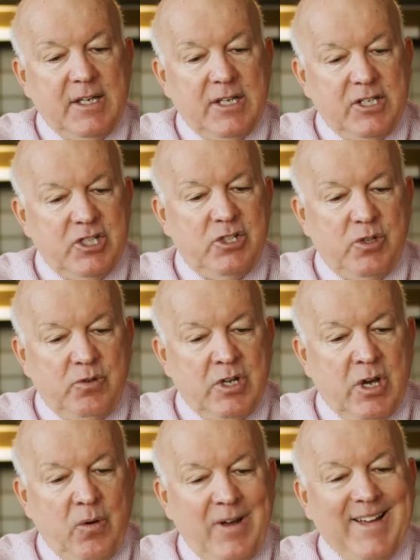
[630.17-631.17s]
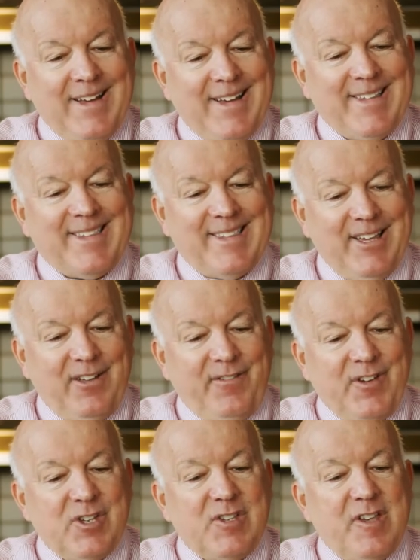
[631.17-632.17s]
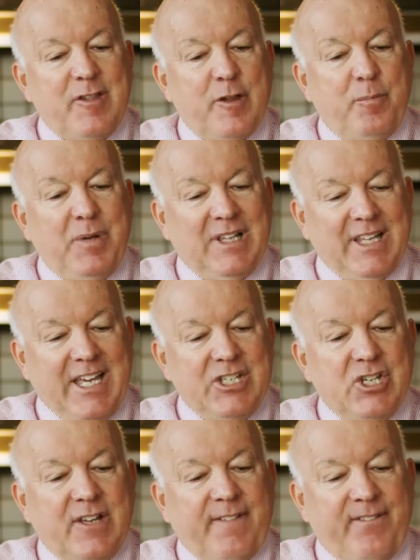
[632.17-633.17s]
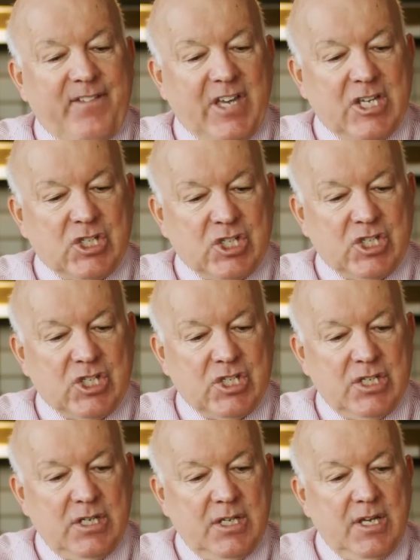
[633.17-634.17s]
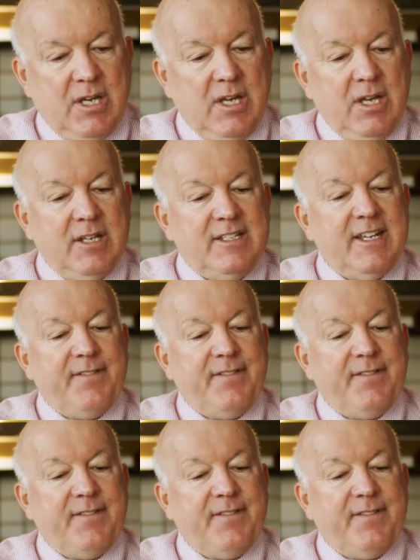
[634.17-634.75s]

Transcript: Did you know a sailfish is a pelagic fish?